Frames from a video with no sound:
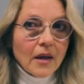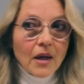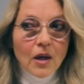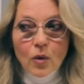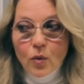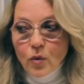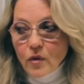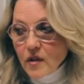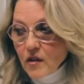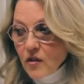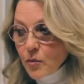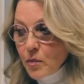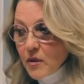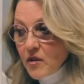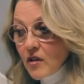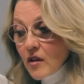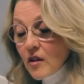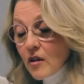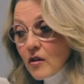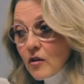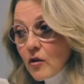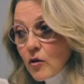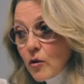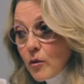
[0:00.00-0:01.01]
Well, this
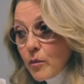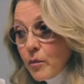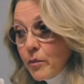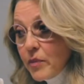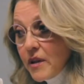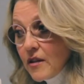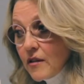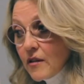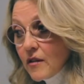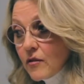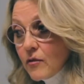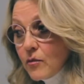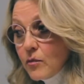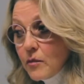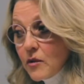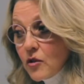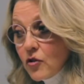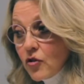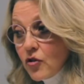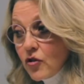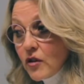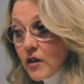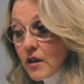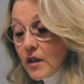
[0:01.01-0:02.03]
particular piece of
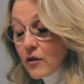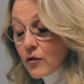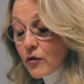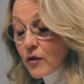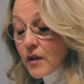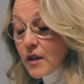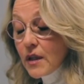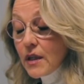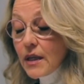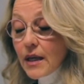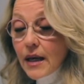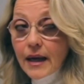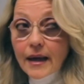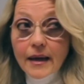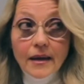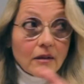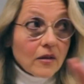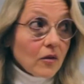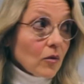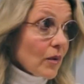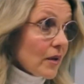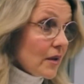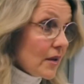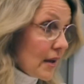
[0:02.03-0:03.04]
machinery
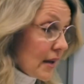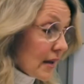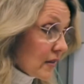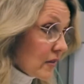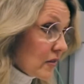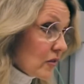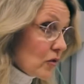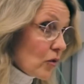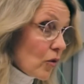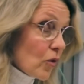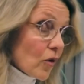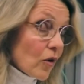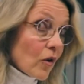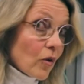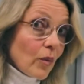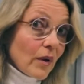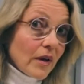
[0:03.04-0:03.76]
and the one next door,